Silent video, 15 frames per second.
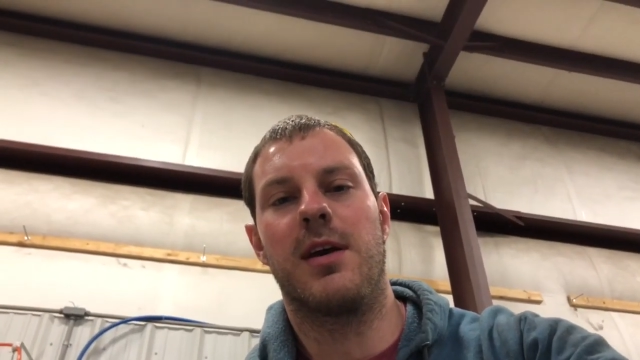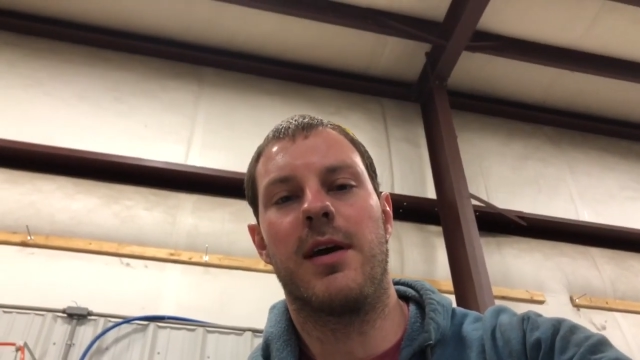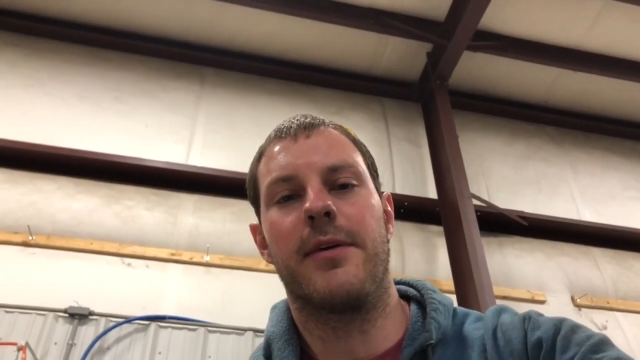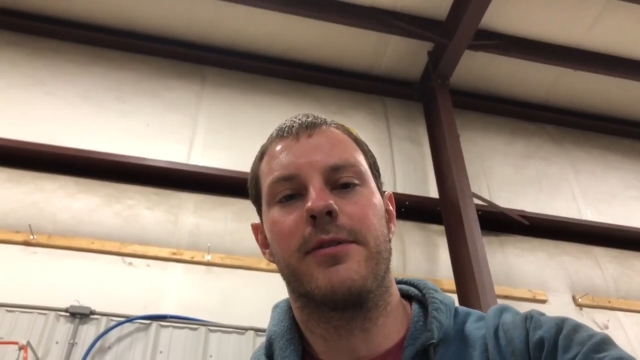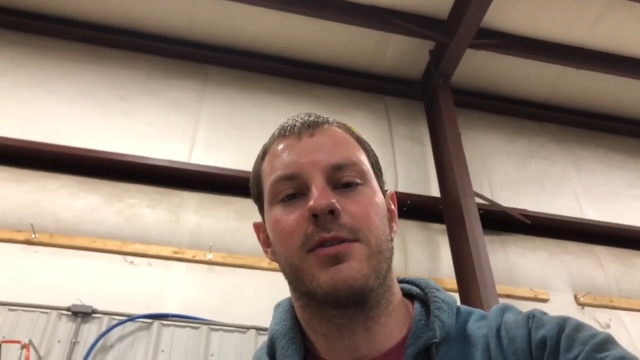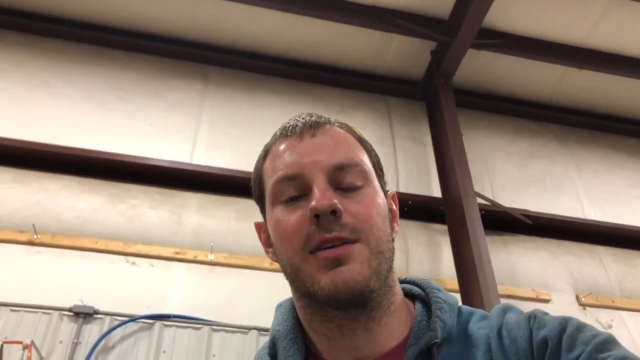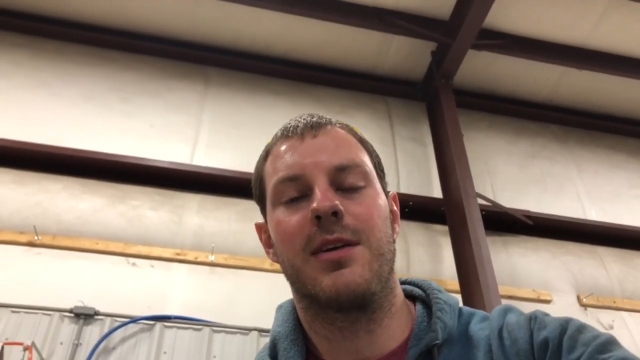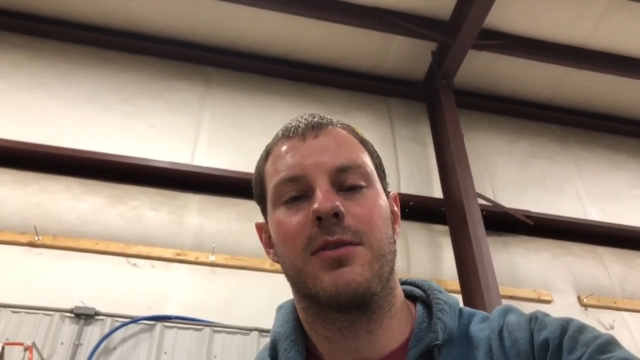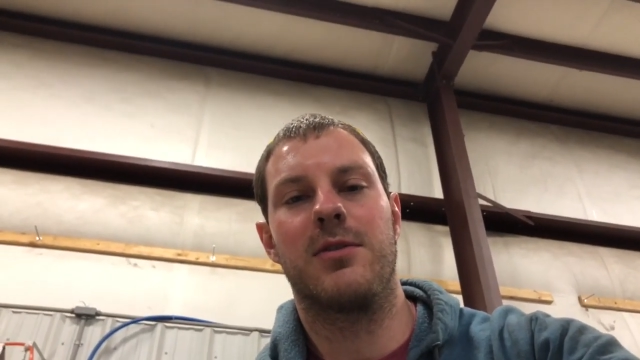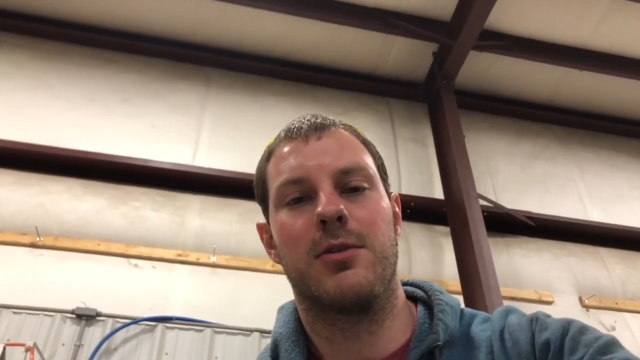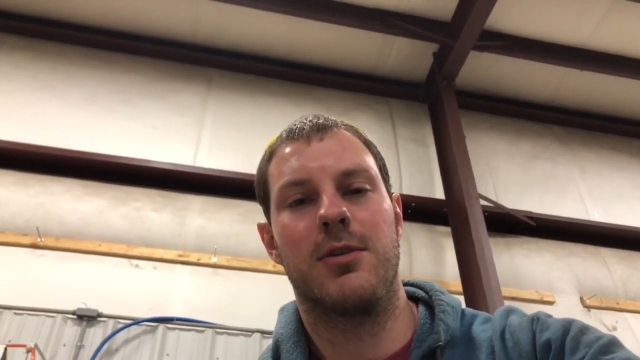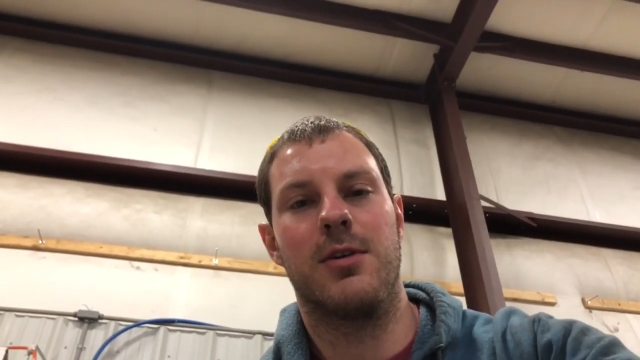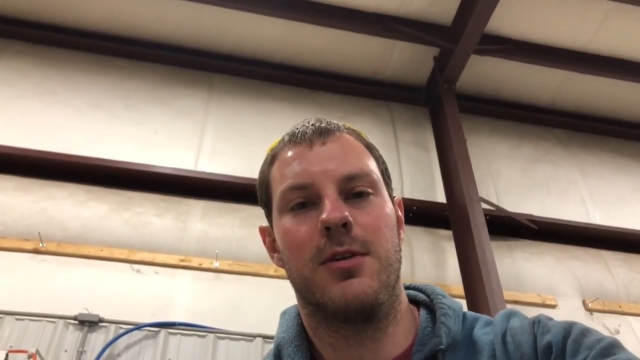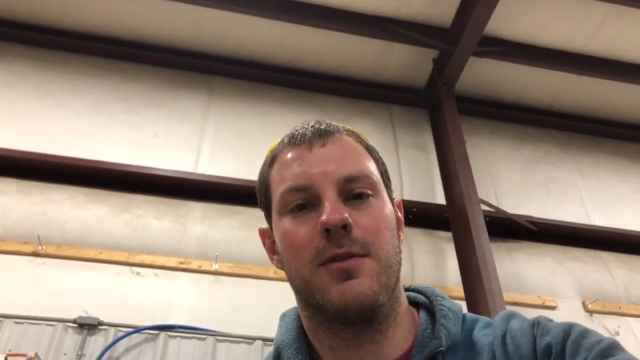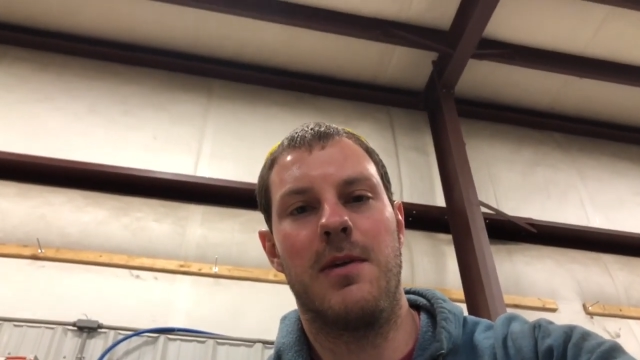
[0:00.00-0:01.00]
I have
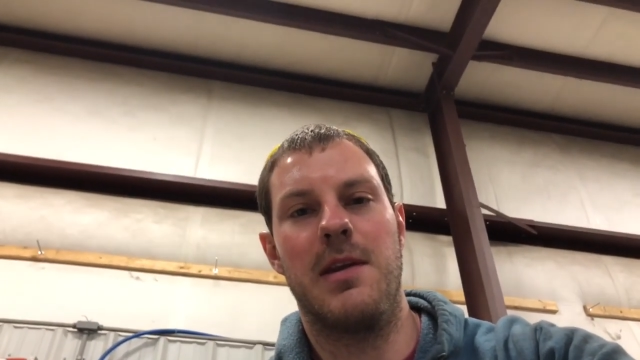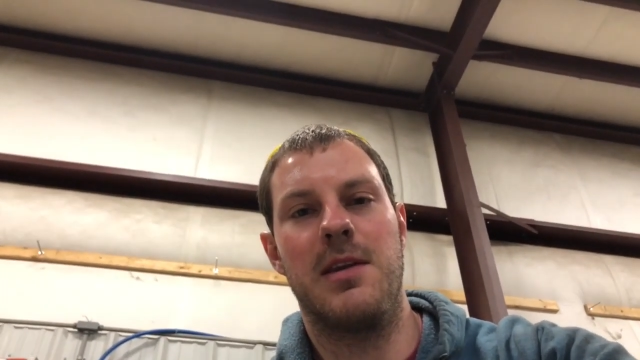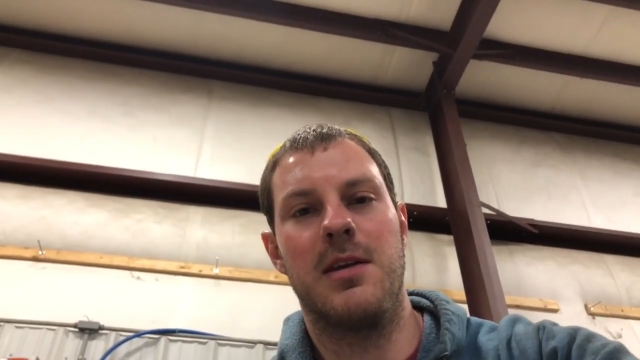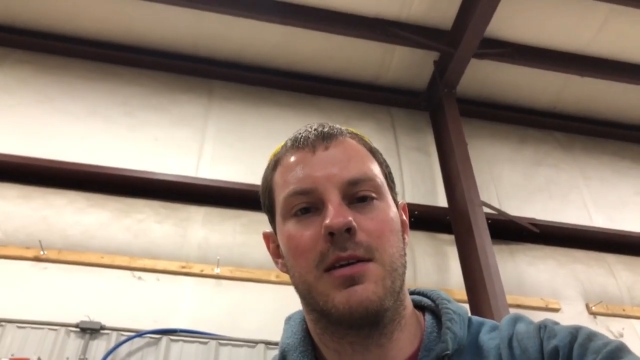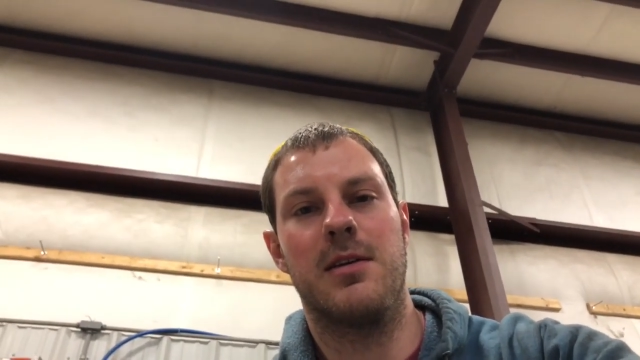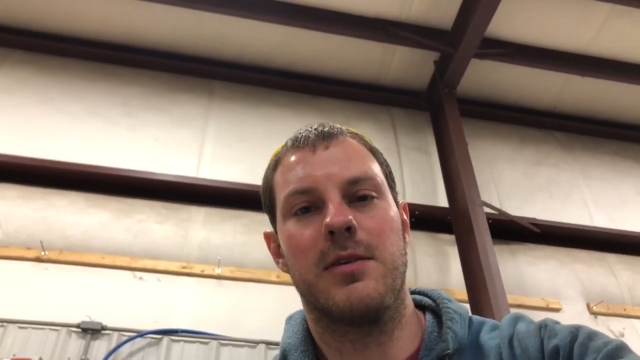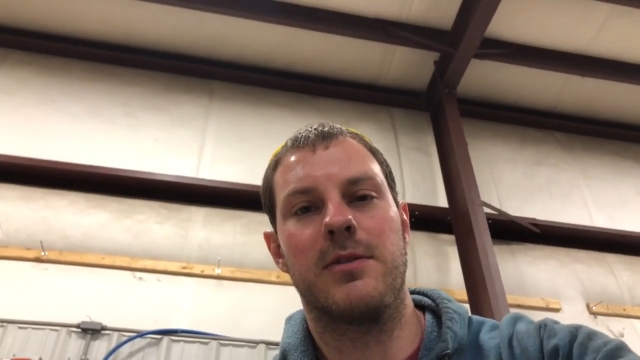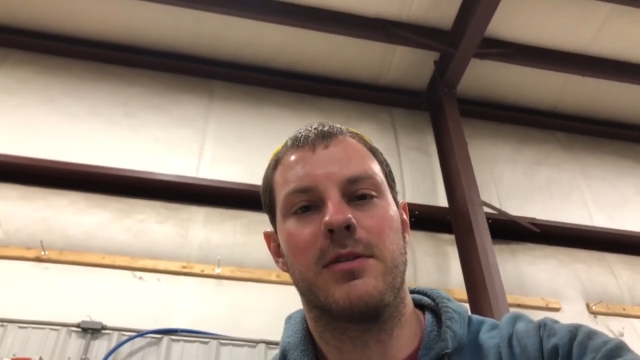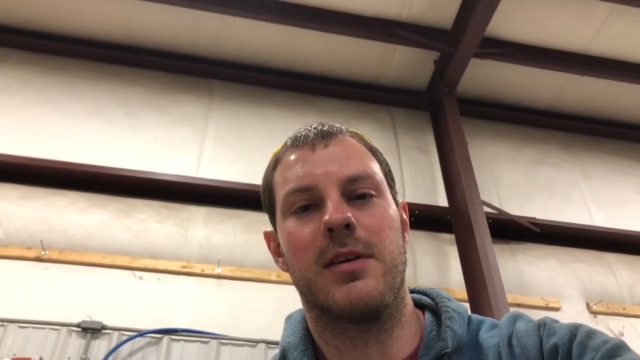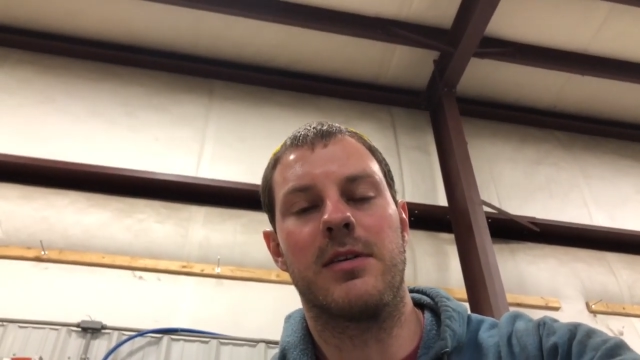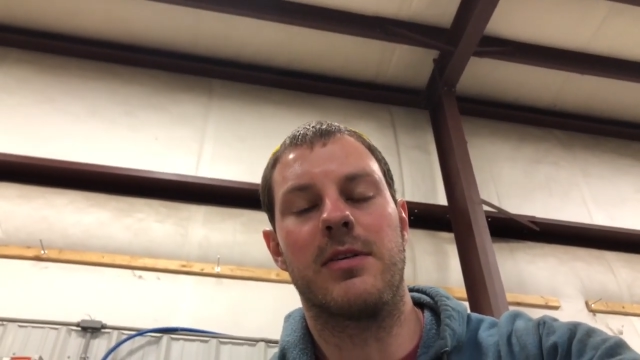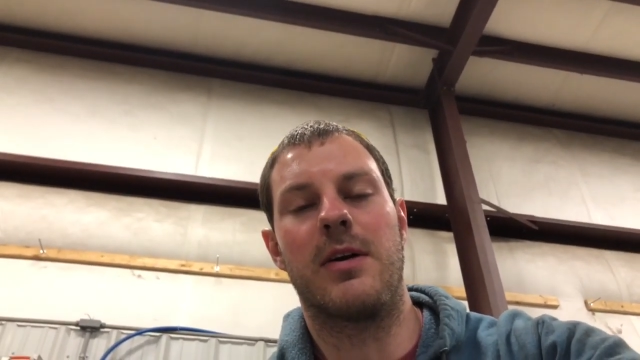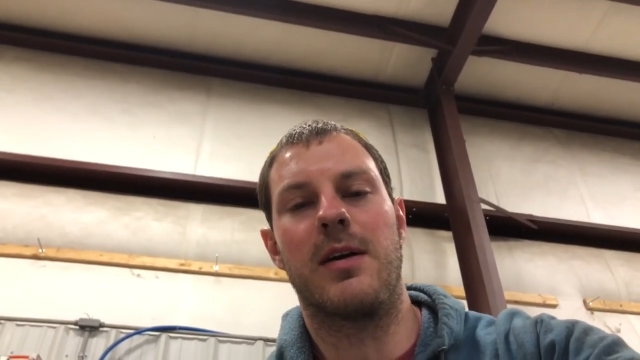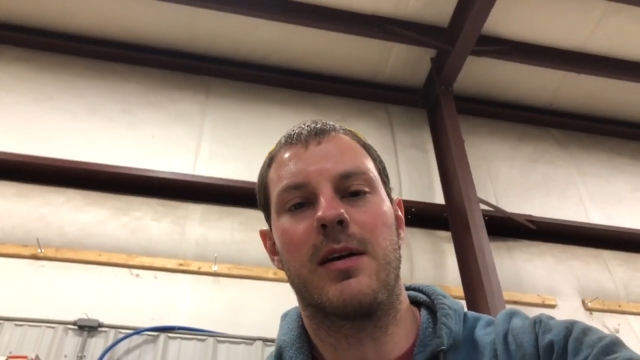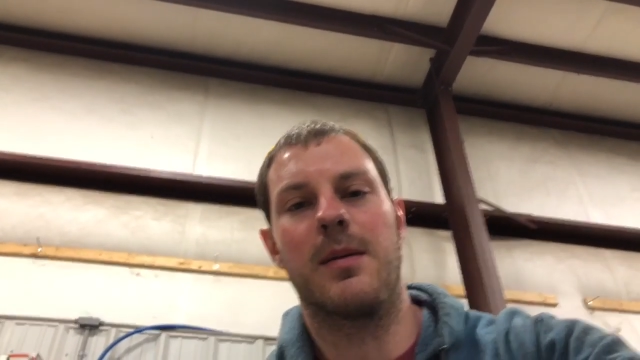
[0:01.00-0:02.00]
several good videos
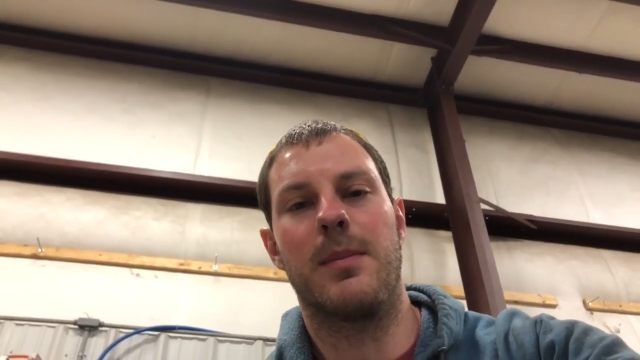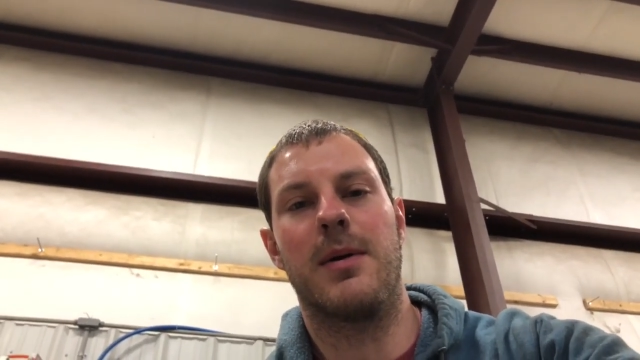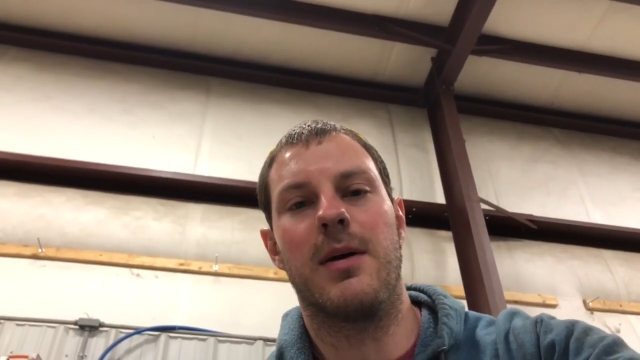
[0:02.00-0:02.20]
that talk